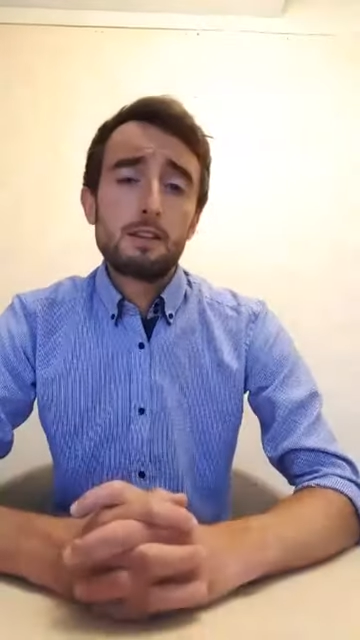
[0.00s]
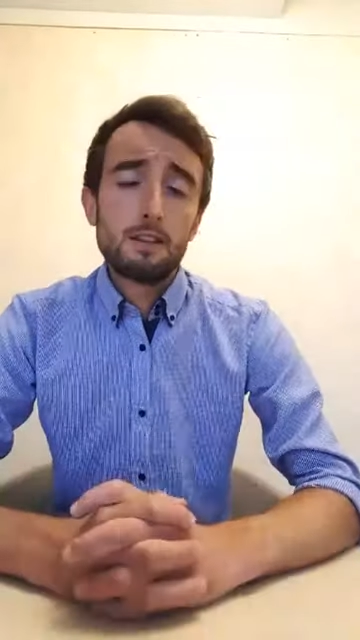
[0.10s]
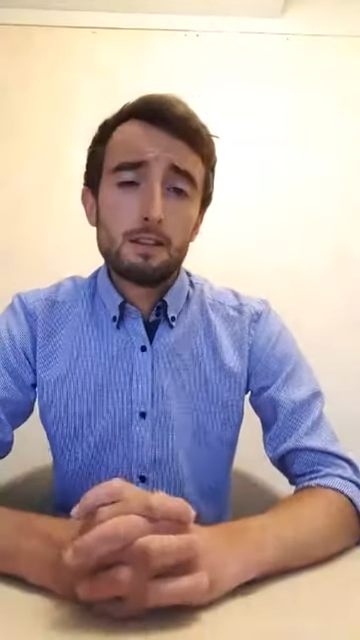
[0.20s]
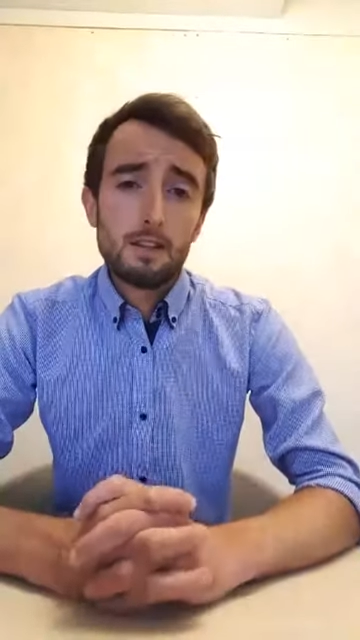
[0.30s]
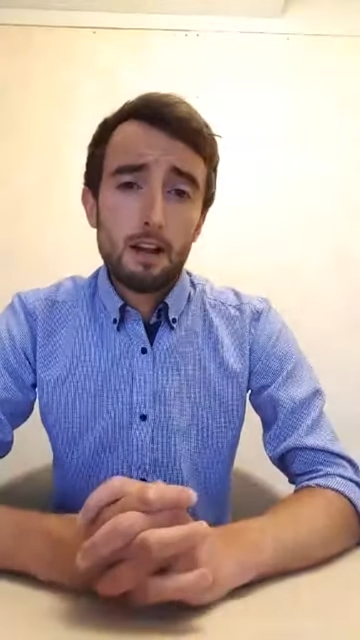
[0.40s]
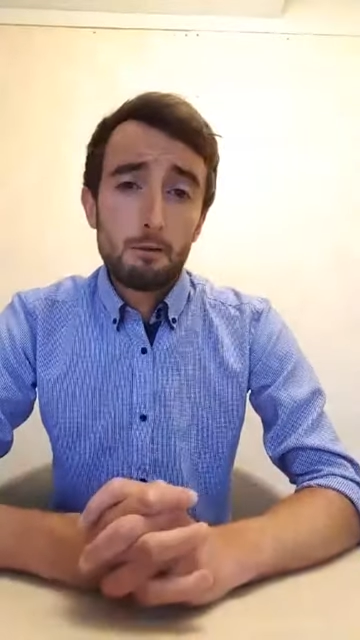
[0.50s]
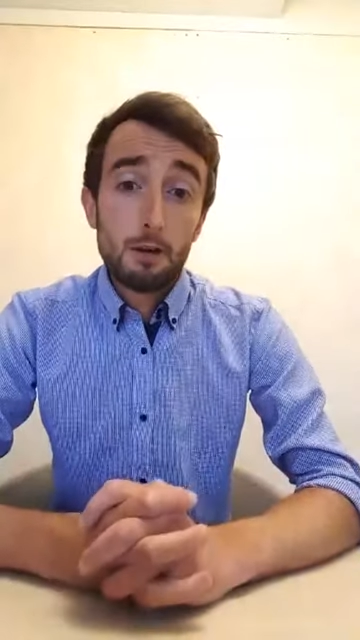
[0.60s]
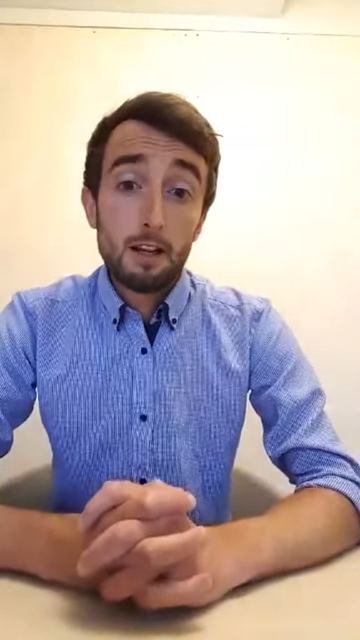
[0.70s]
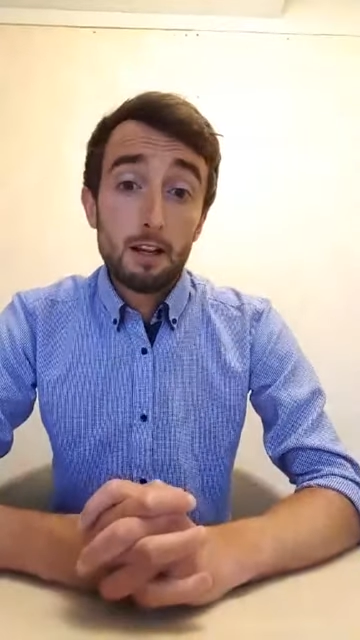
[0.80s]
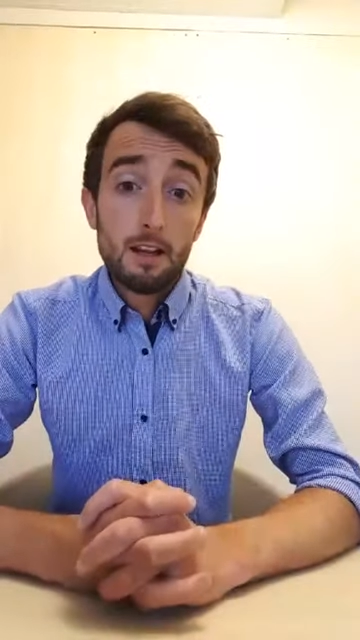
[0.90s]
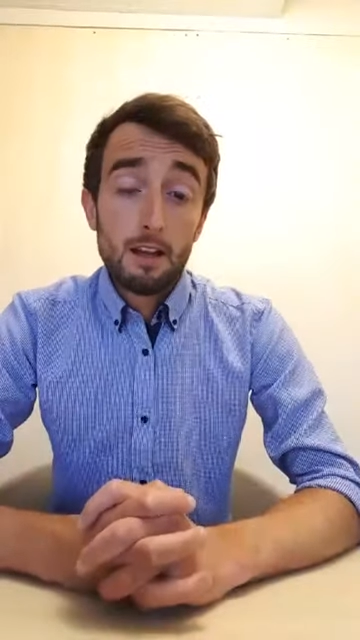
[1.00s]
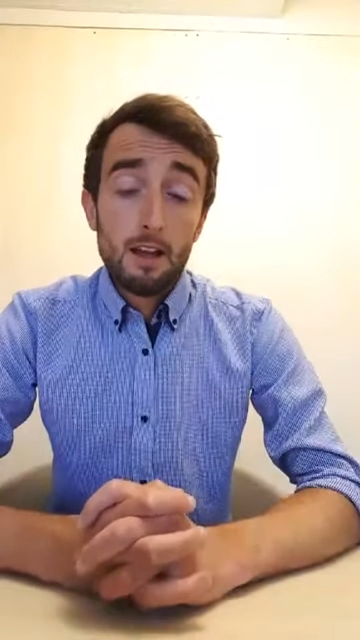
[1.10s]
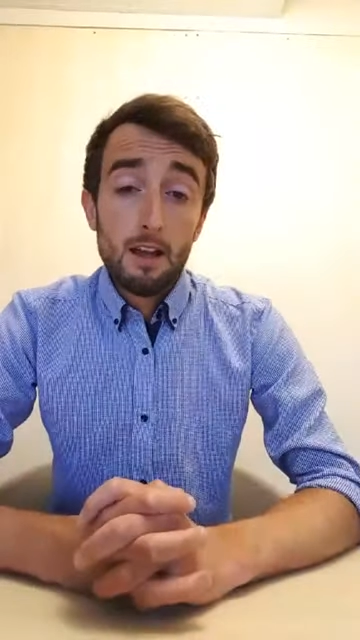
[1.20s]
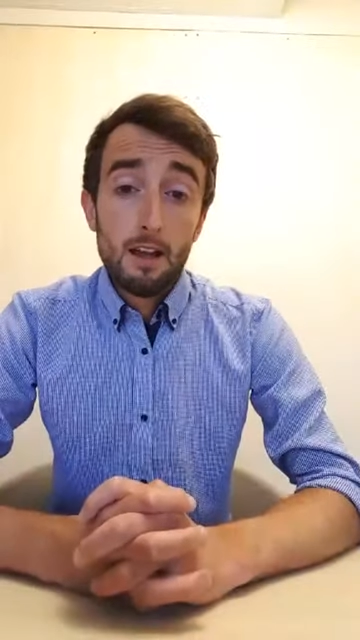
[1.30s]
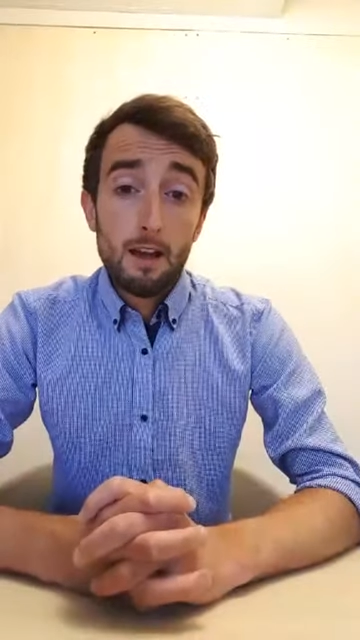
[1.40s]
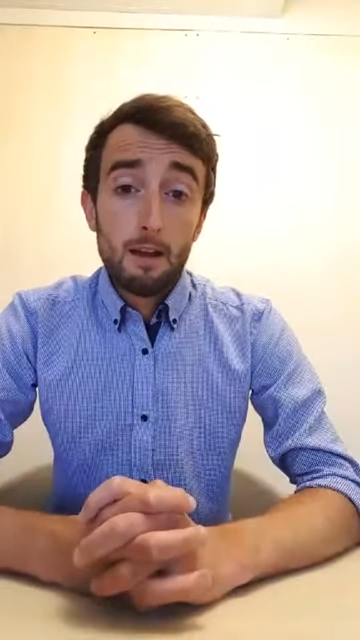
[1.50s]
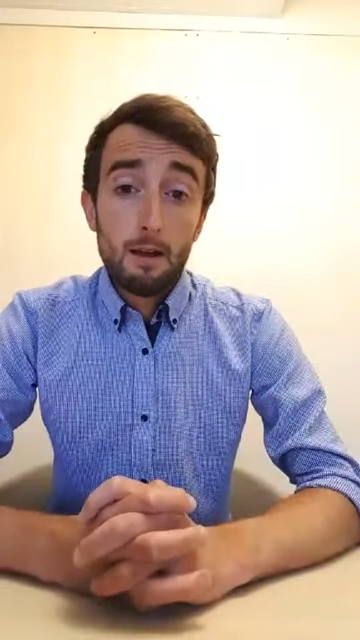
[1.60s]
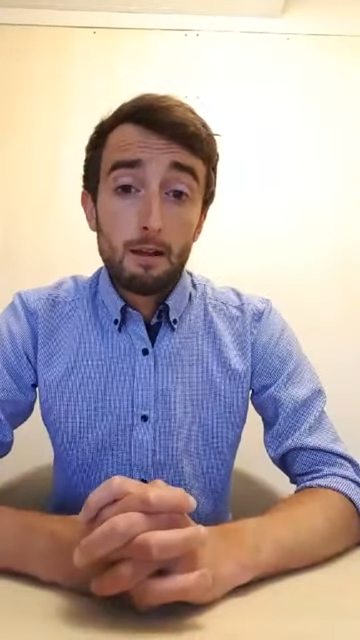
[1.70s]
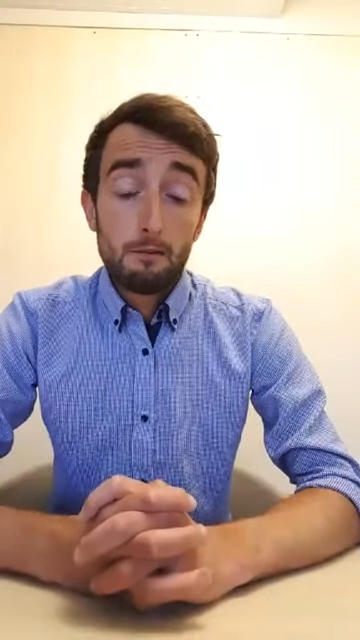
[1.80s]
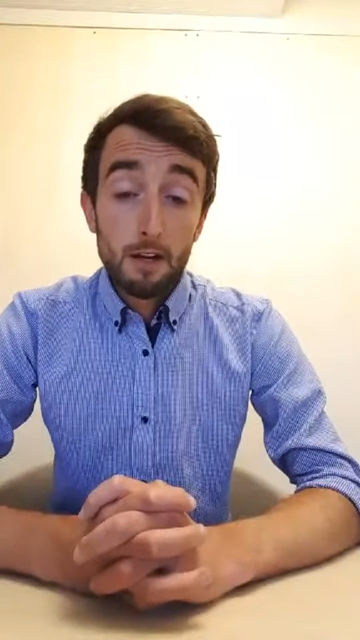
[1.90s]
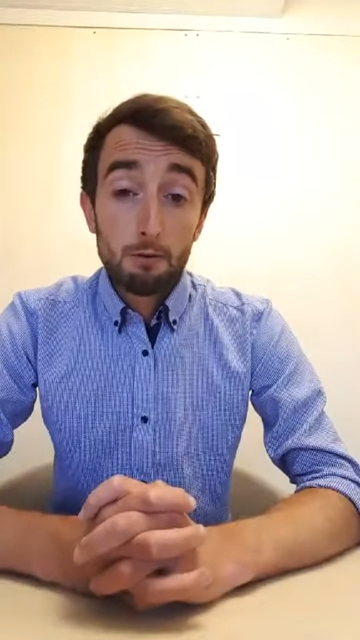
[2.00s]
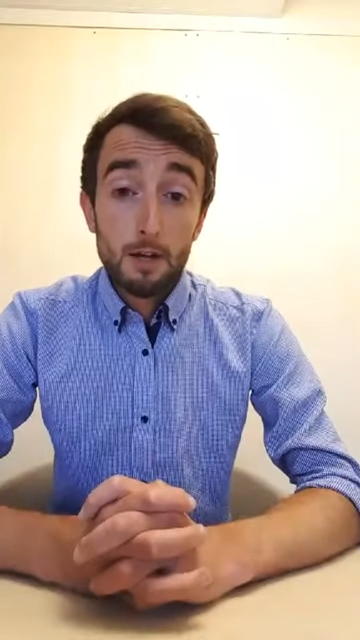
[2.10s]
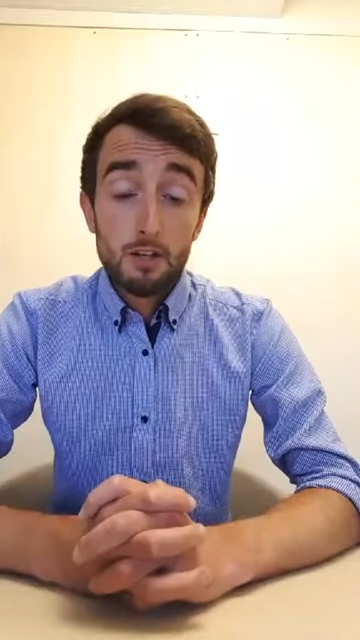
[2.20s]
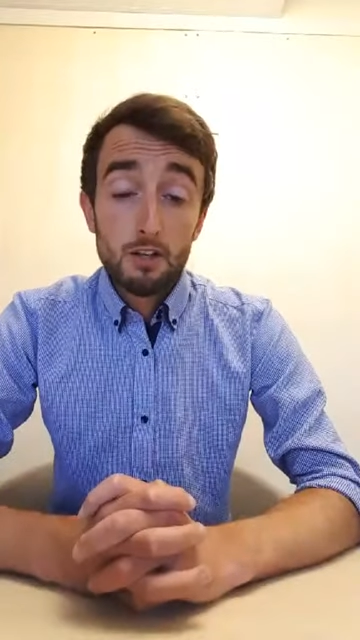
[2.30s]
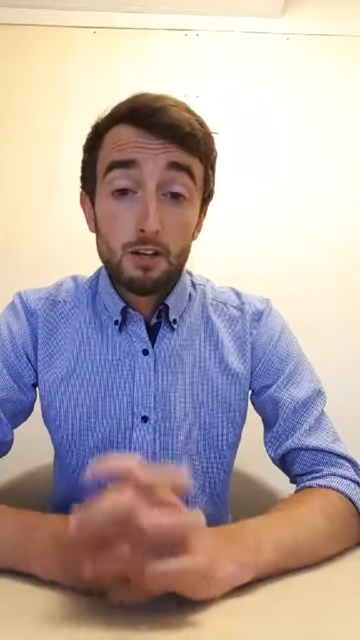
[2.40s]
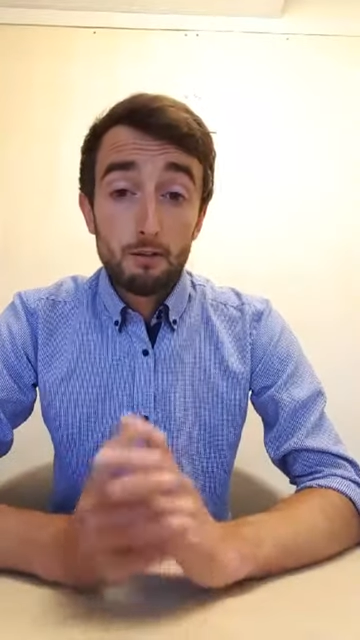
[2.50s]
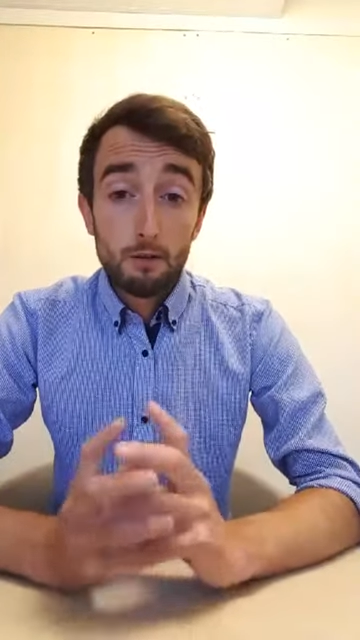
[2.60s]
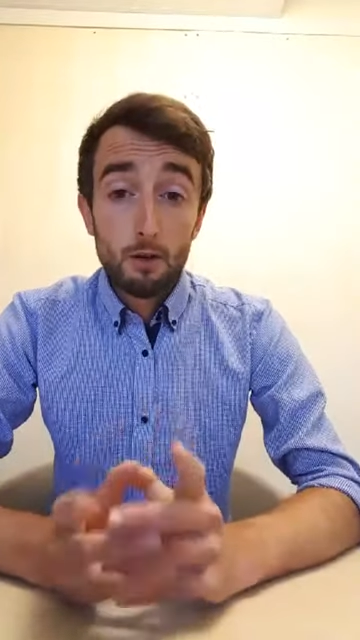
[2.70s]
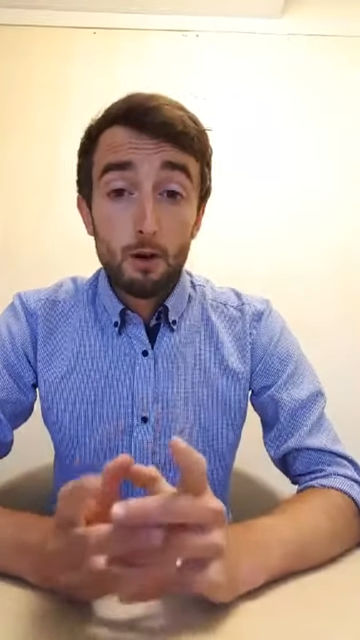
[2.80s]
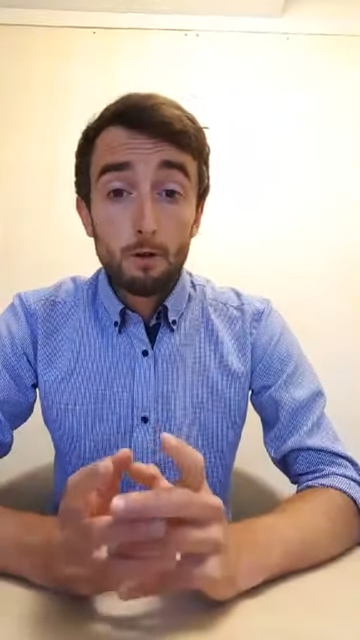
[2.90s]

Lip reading: that Skyrunning Federation have got